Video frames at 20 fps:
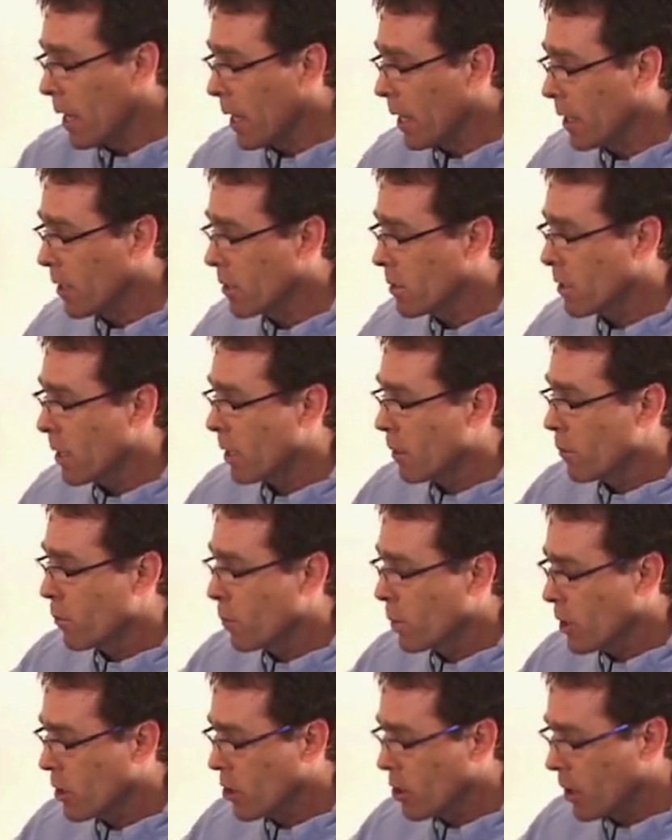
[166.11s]
Instead of
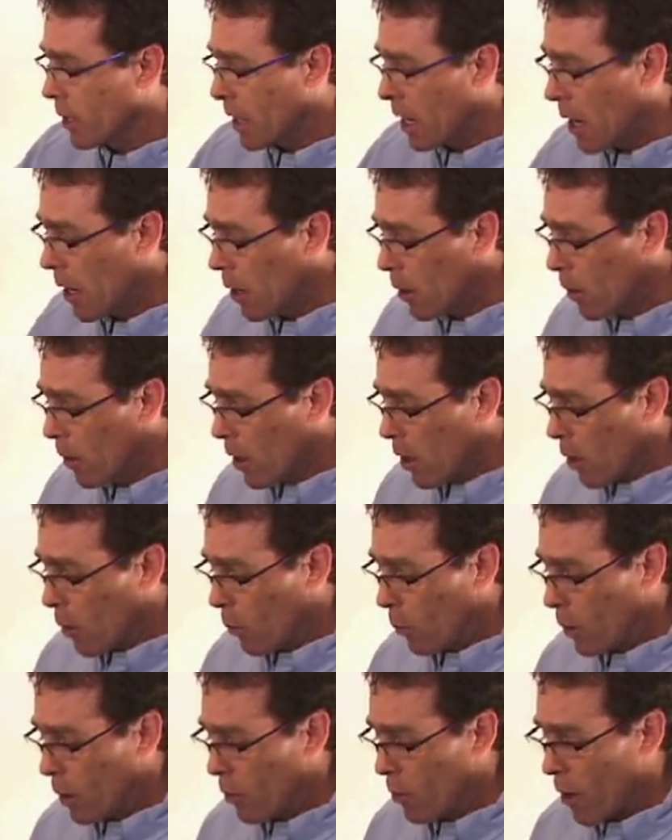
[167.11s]
reaching out,
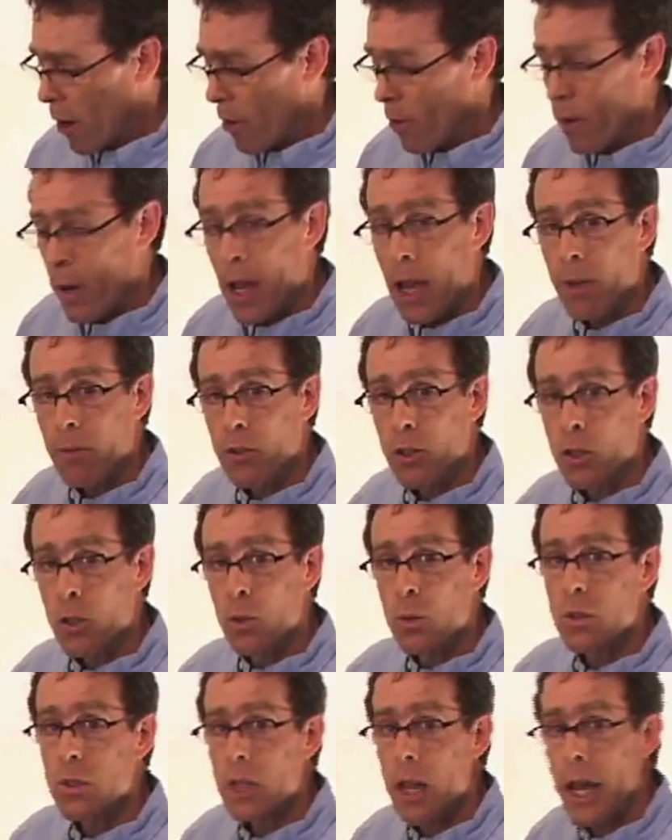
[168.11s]
we'd rather have
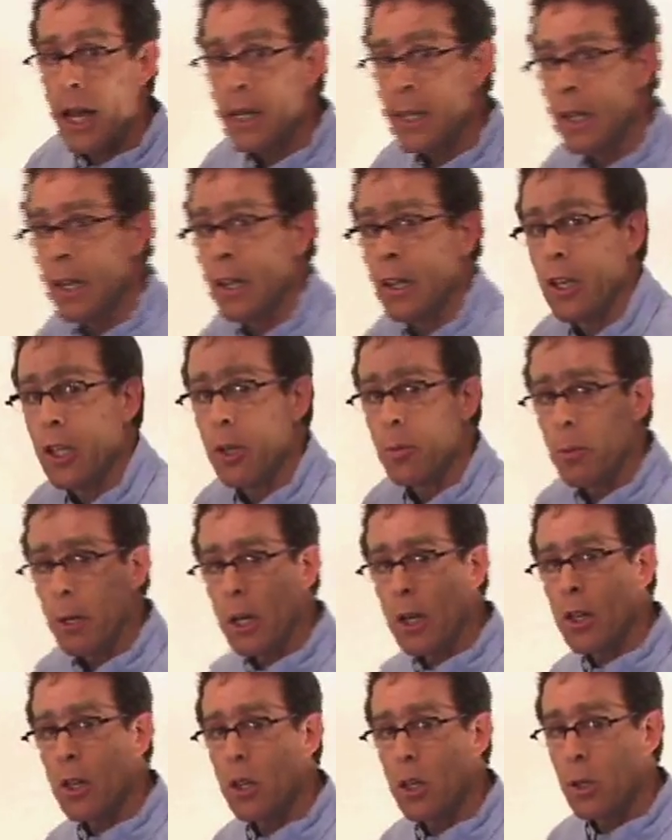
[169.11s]
you slide in a little
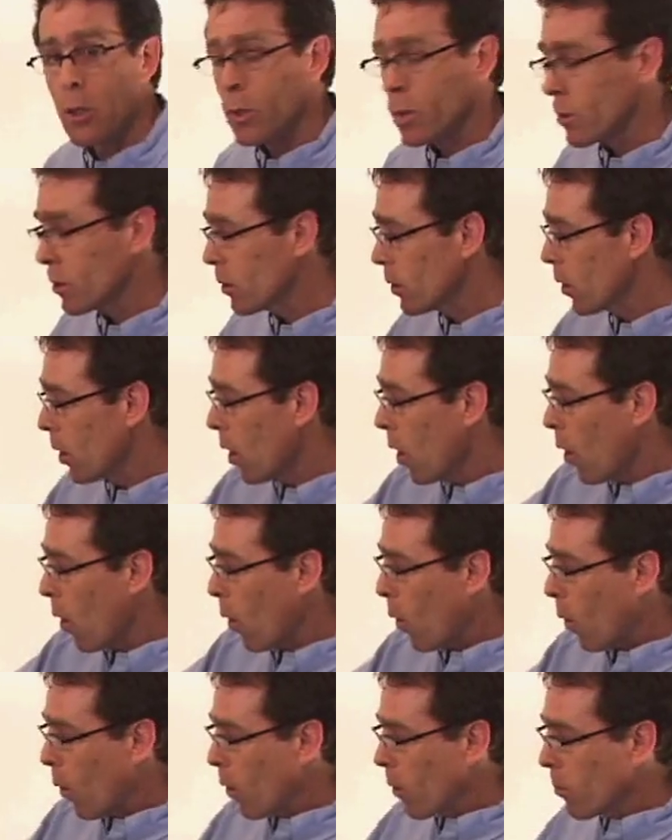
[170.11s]
bit closer
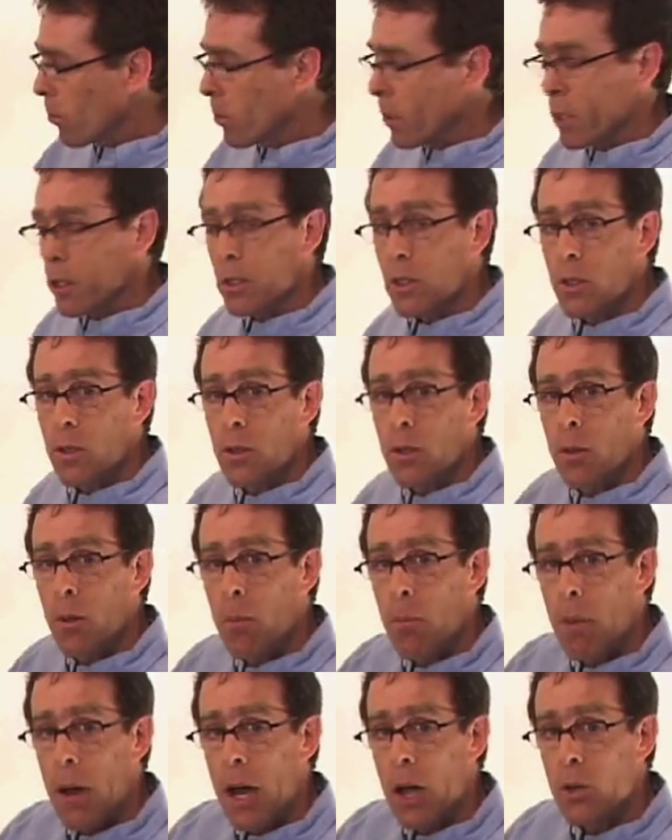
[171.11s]
or bring the
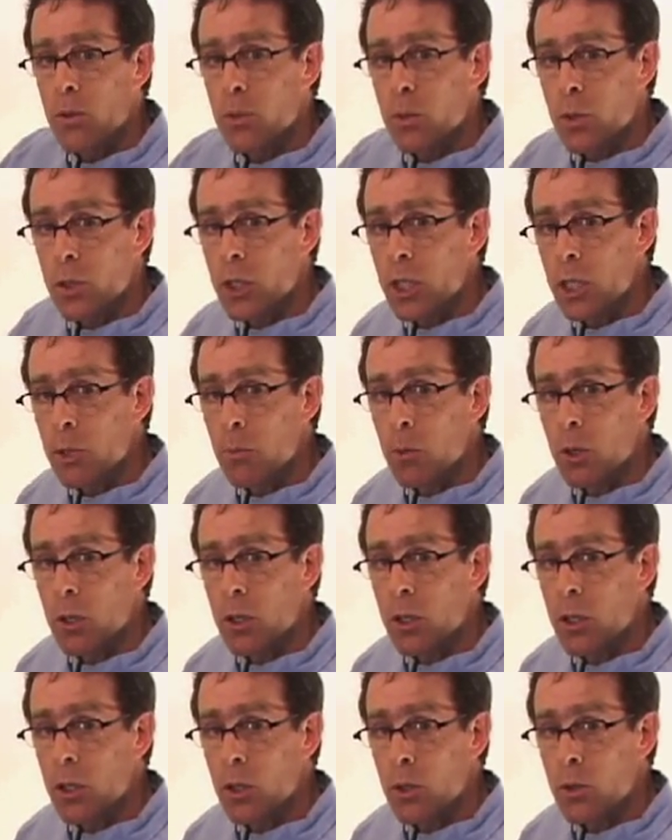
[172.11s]
mouse or
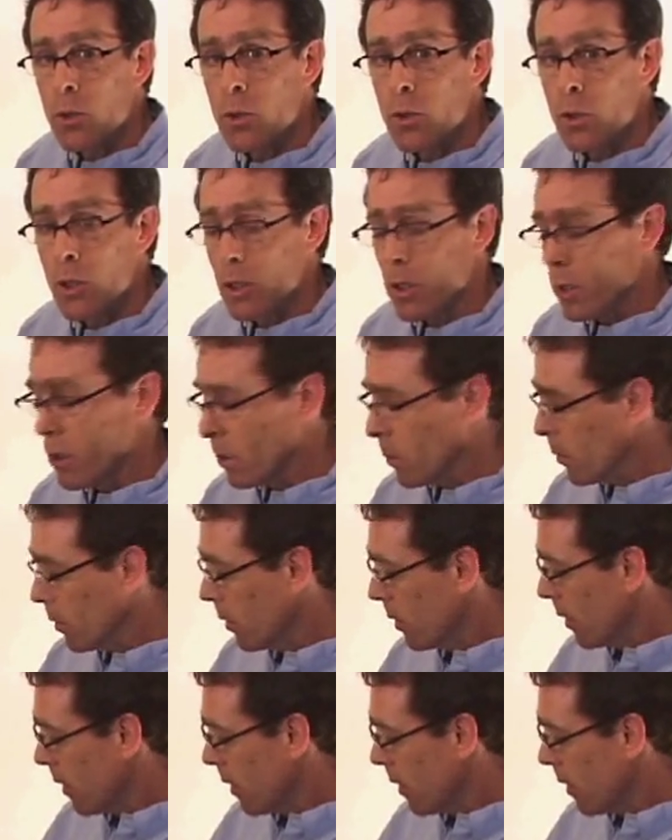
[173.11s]
keyboard closer to you.